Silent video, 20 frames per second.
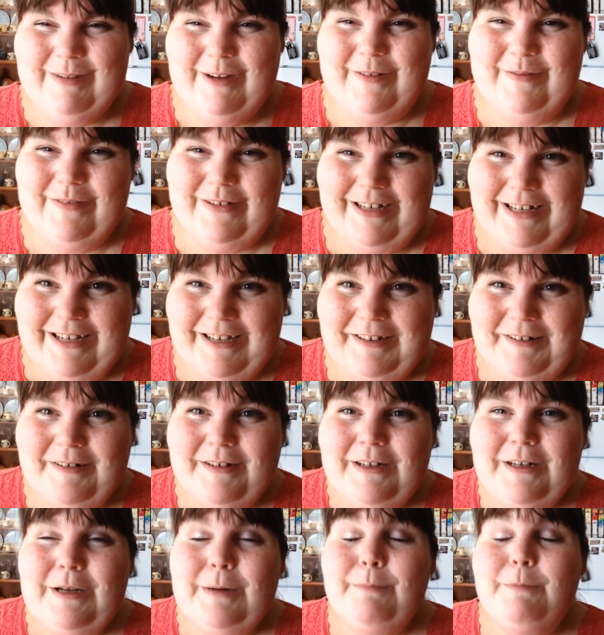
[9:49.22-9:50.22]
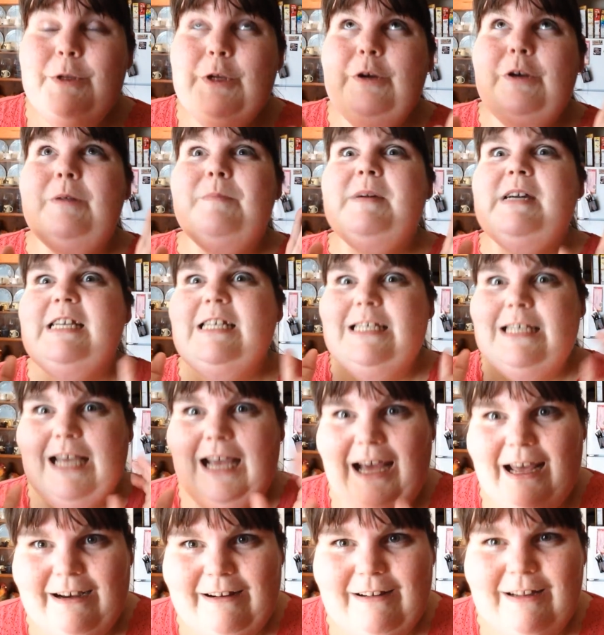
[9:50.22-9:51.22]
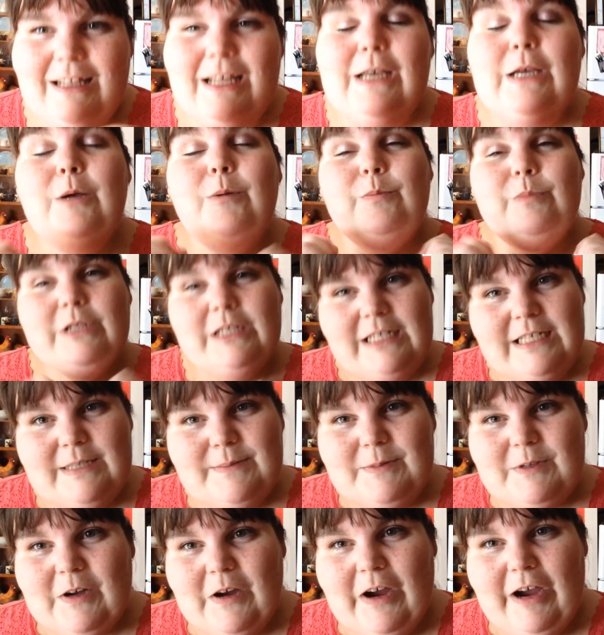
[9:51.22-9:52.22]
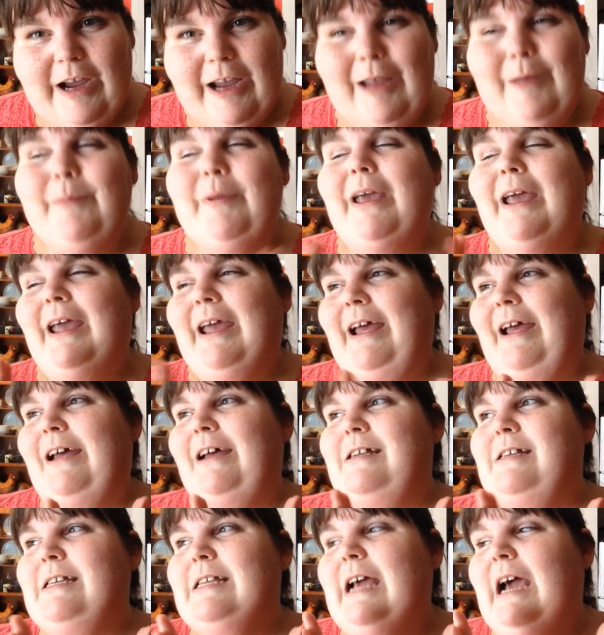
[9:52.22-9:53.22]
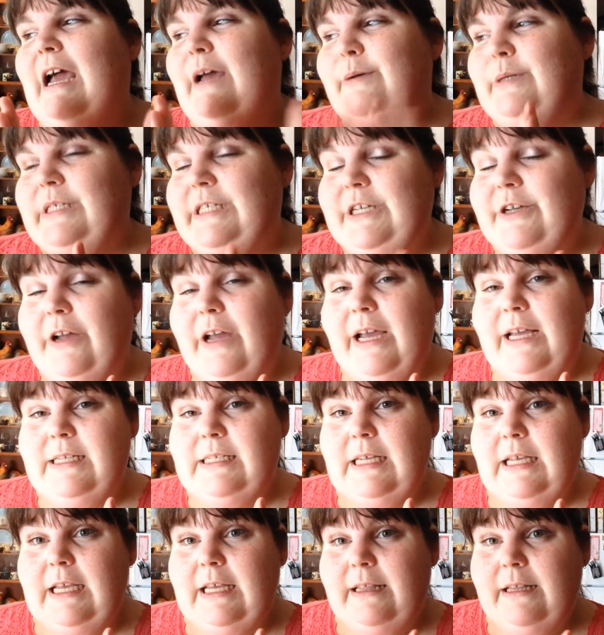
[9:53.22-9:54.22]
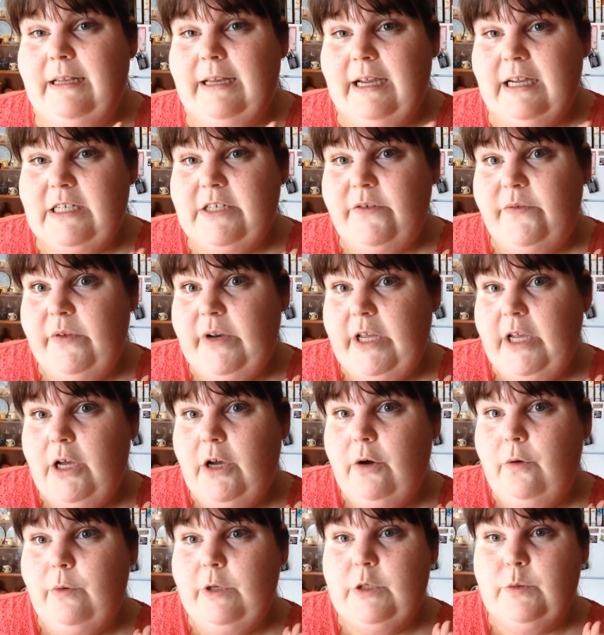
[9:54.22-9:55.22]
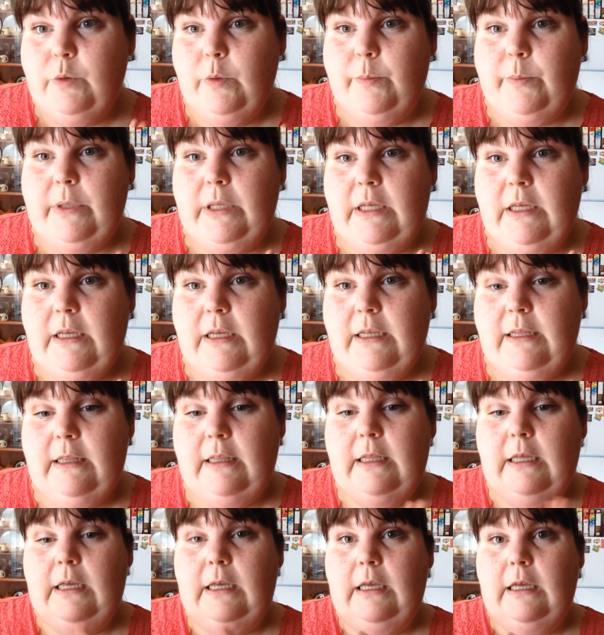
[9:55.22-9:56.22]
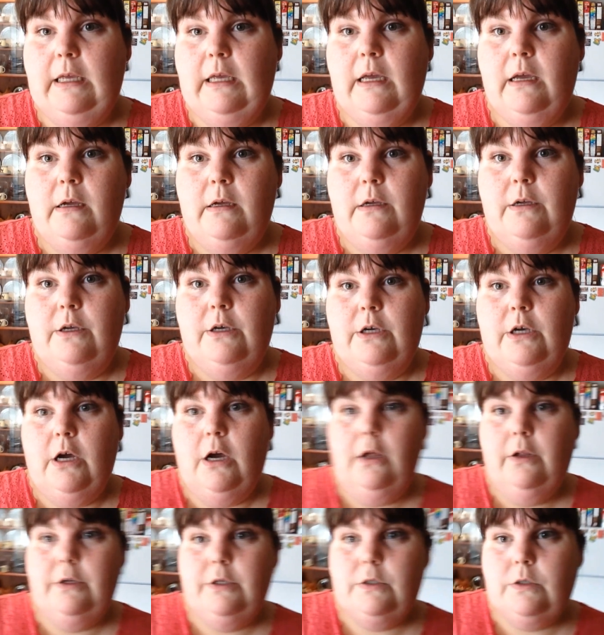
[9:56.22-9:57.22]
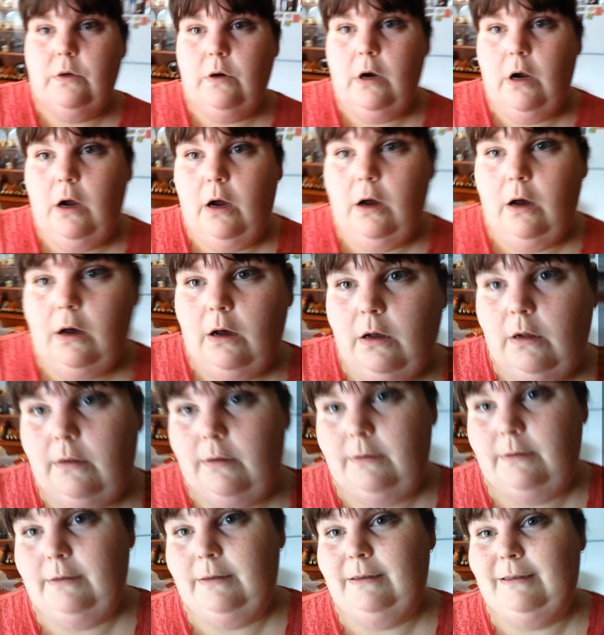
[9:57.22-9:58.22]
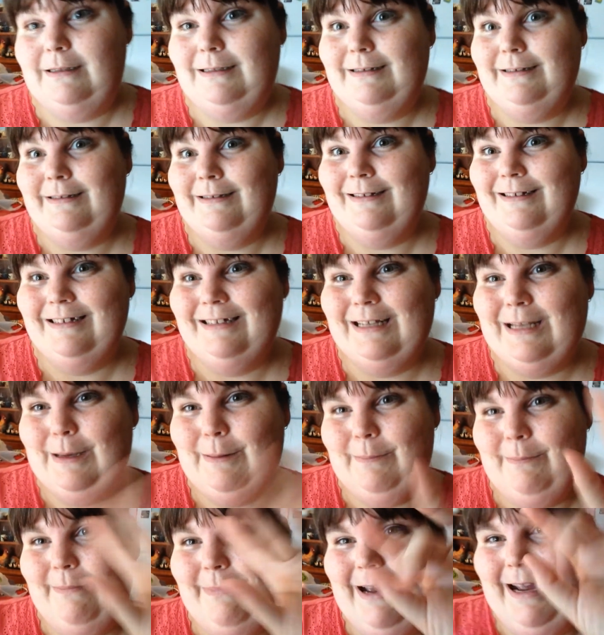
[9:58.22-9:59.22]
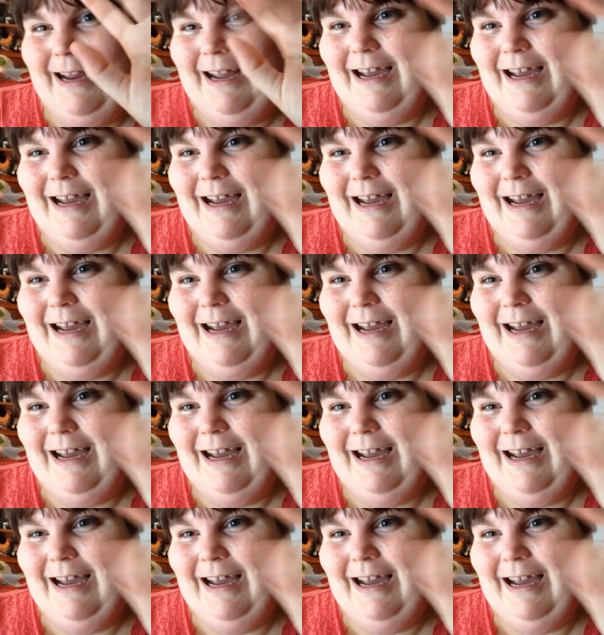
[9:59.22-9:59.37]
my video, new to my channel, please subscribe. And I will see you guys in the next video, which will be the dollar store haul. Bye,